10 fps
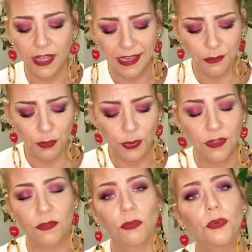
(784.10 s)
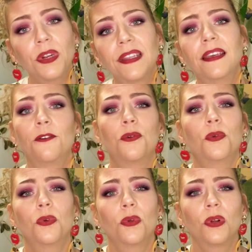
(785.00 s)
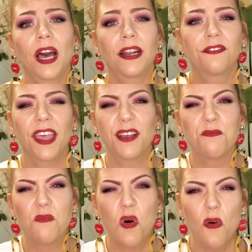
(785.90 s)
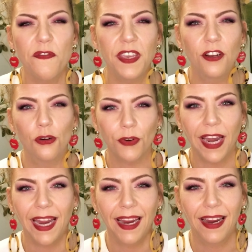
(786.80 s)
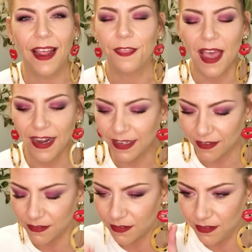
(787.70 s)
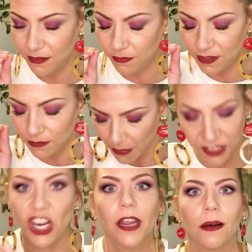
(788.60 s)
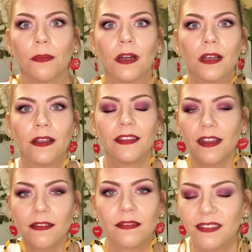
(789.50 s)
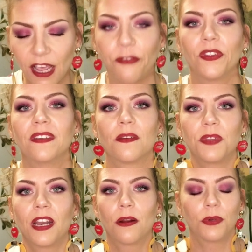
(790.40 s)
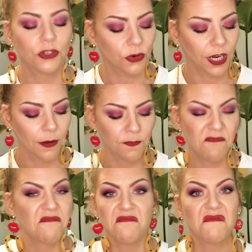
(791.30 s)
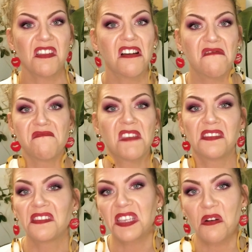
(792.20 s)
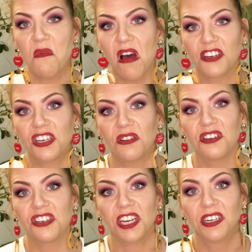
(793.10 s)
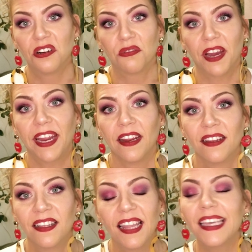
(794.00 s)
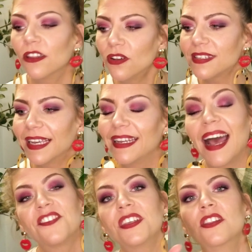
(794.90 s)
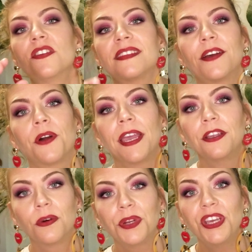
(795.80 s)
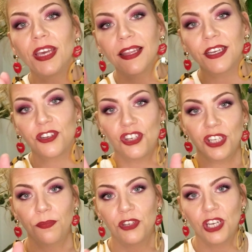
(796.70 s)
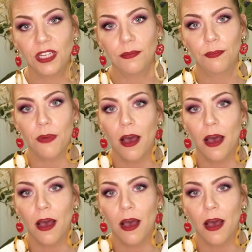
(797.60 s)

like it would be this really cool kind of like mauvey gray, and that is my jam. That is definitely something I would enjoy. No, it's just like a washed out shite gray. Like it actually looks like, okay, you know when you get like a cheap, shitty